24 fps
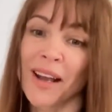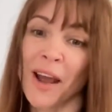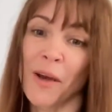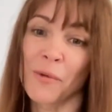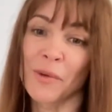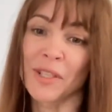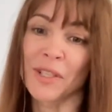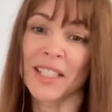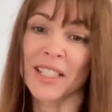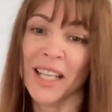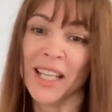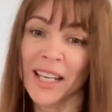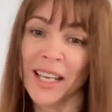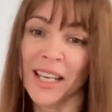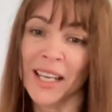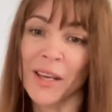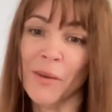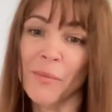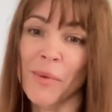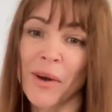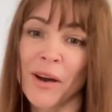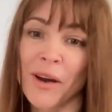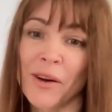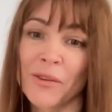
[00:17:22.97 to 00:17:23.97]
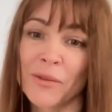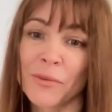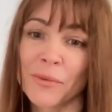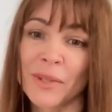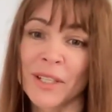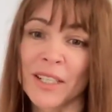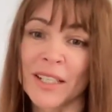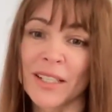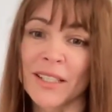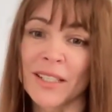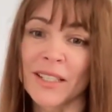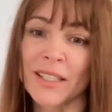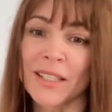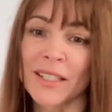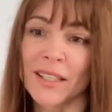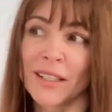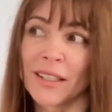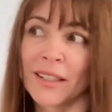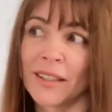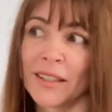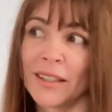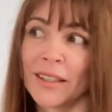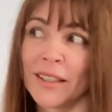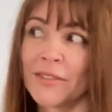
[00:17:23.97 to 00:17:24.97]
I was thinking about was
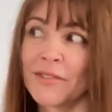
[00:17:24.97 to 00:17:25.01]
uh,